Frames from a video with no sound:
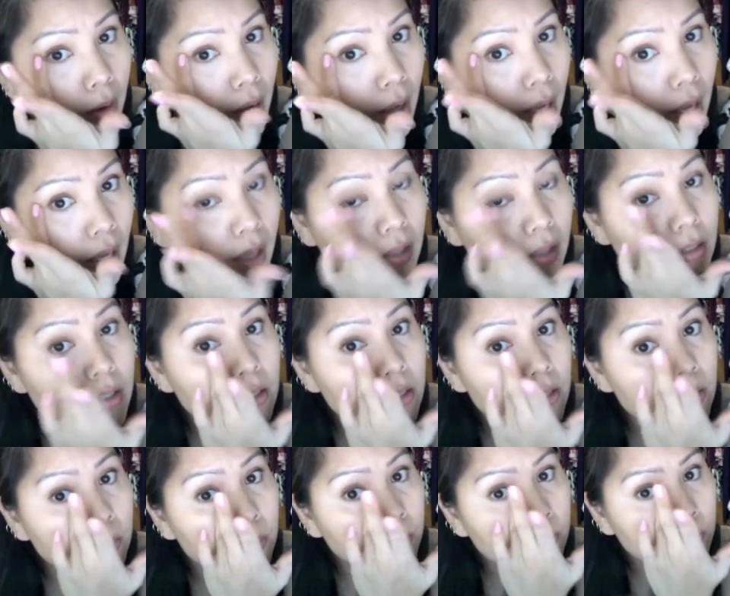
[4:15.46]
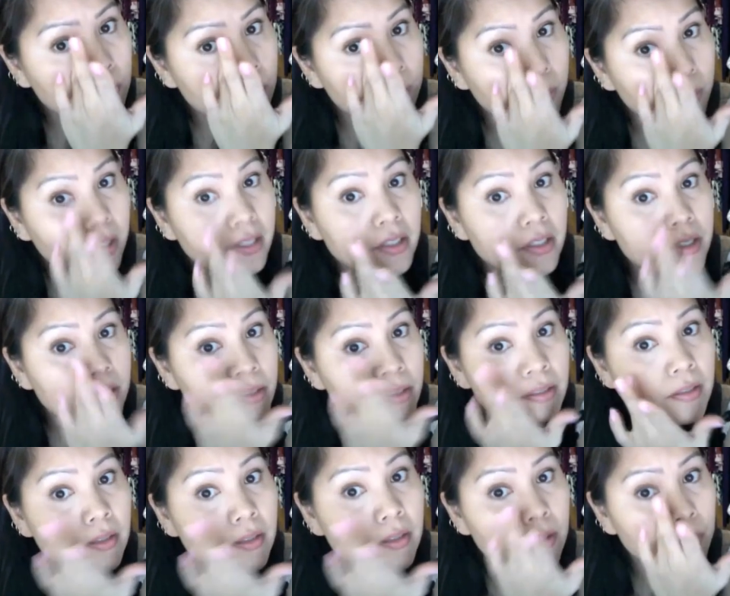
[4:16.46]
add some
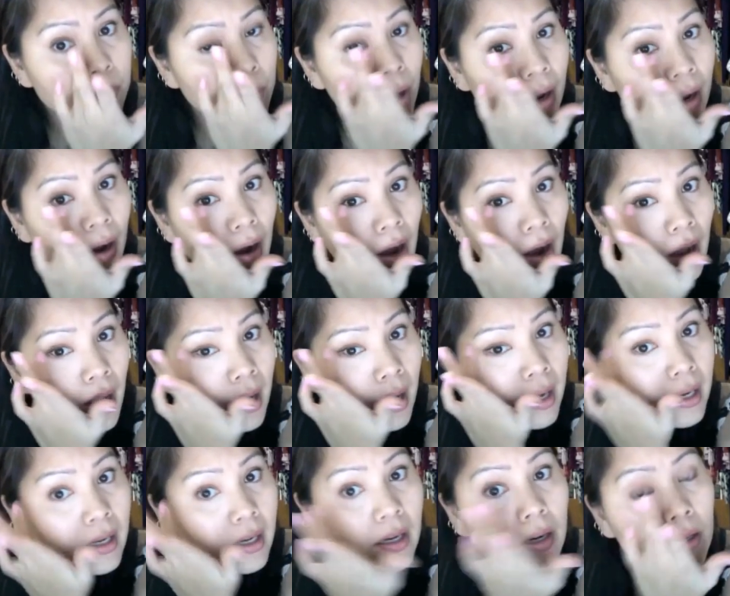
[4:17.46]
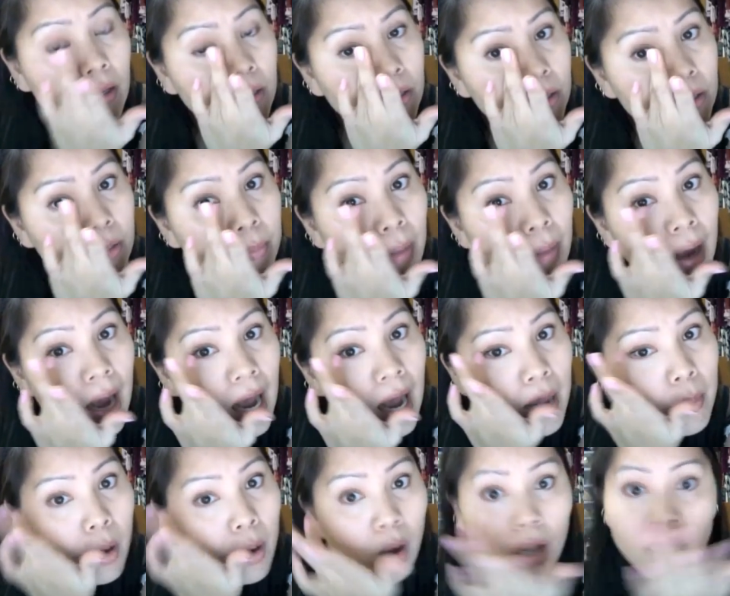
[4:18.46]
dimension to my eye, to my
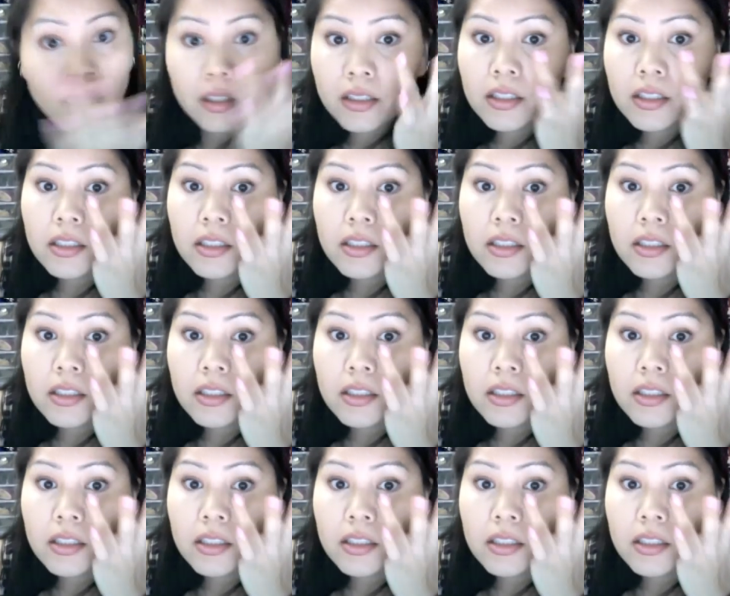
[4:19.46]
eyeballs.